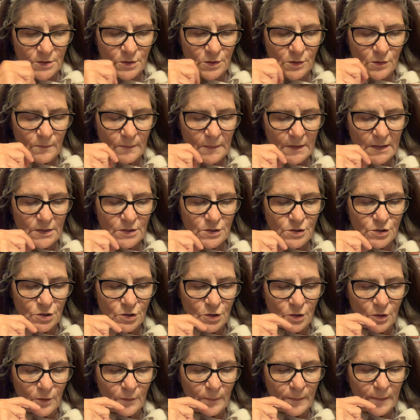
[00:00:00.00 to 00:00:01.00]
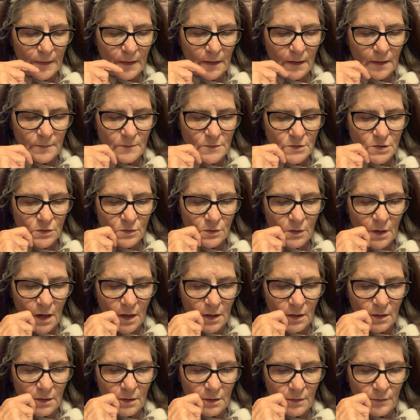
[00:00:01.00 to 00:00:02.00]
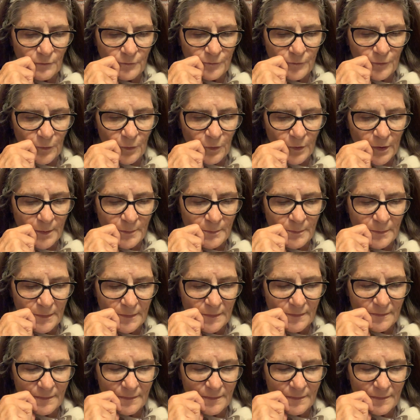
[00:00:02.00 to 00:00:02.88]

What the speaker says: Too many sugar plums are not good for him.